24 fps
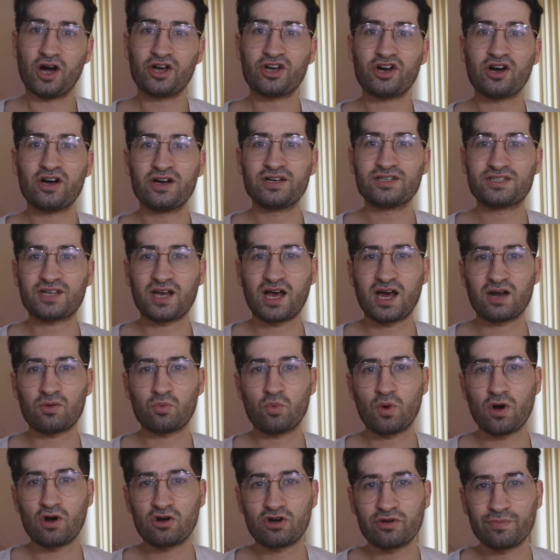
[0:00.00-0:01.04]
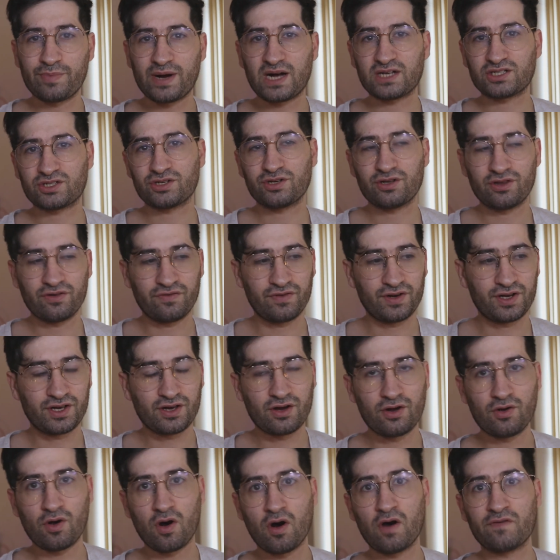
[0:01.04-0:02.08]
Hi guys, and welcome back to another
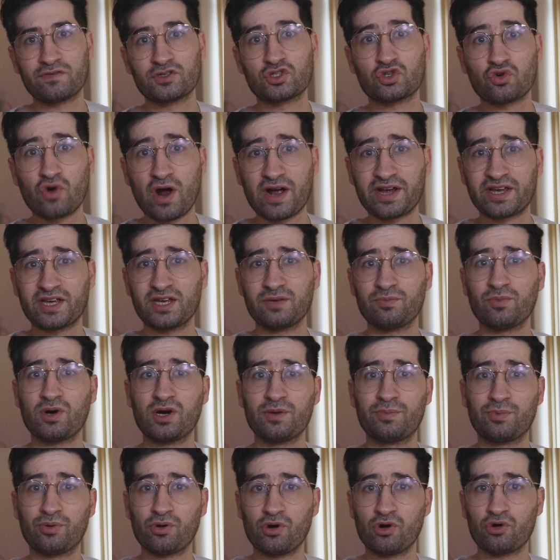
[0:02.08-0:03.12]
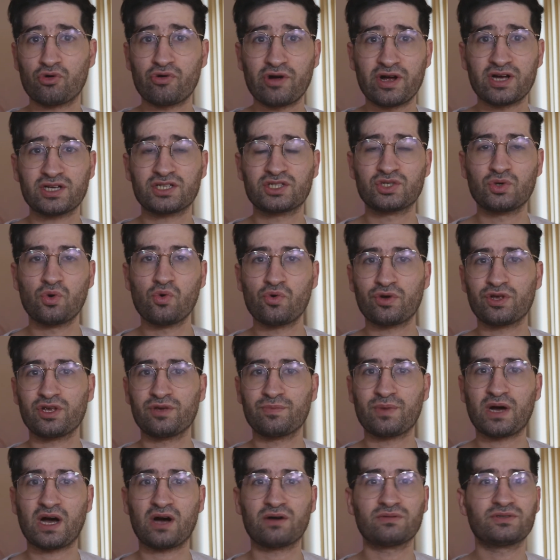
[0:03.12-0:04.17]
video of tracking my progress, talking
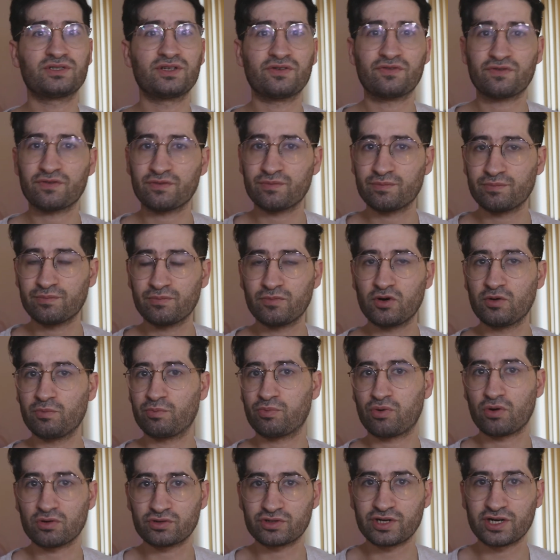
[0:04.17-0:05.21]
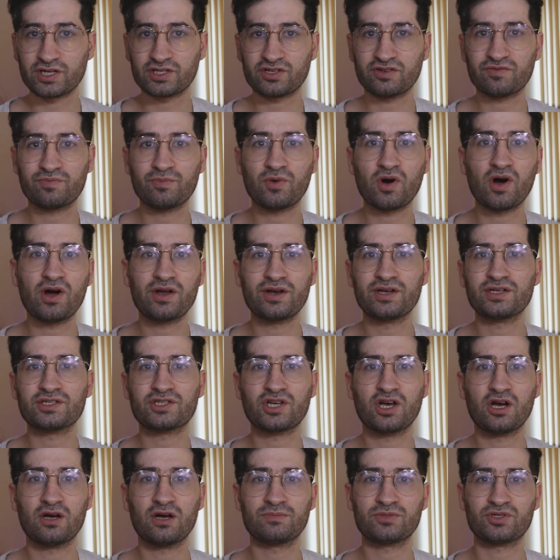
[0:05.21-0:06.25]
about different projects of mine in
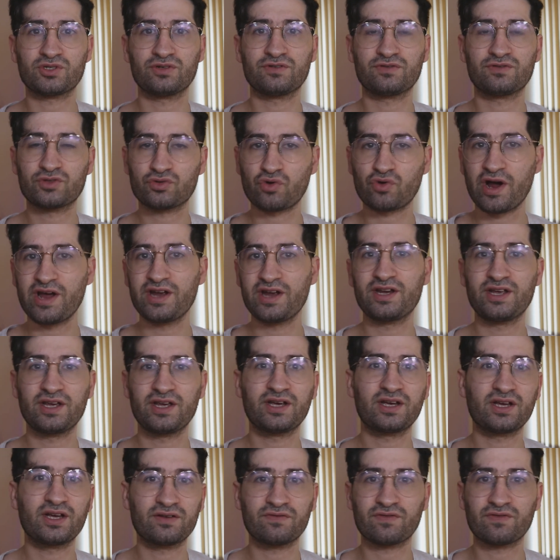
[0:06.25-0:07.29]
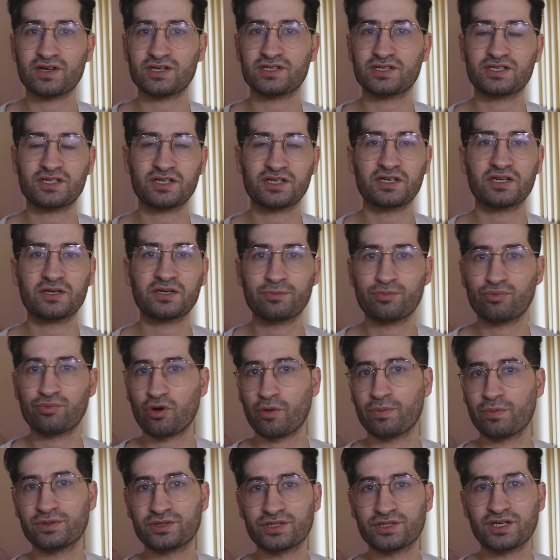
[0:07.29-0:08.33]
terms of trading, investing,
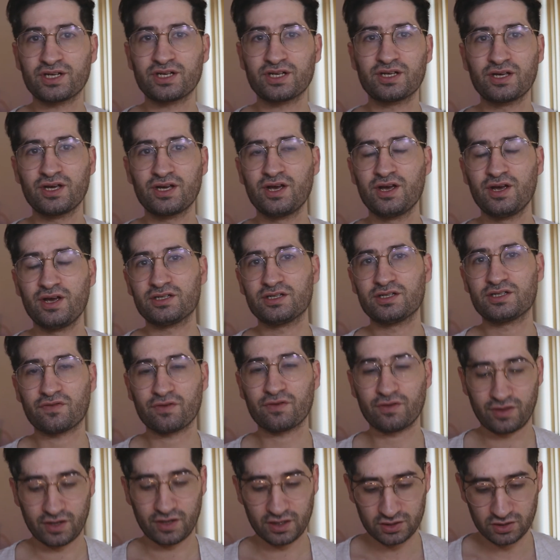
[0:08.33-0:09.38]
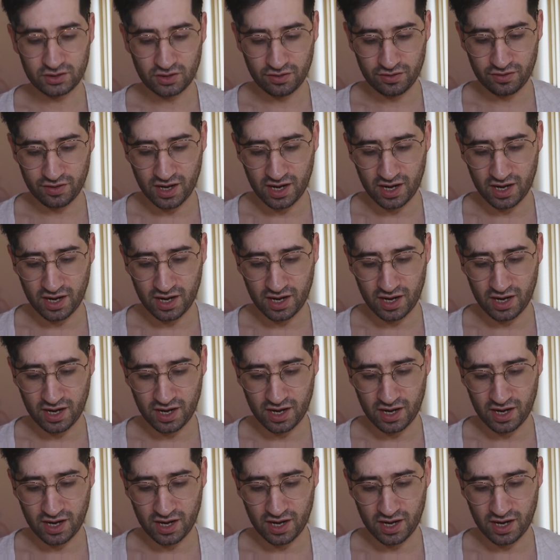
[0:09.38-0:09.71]
property, and different things like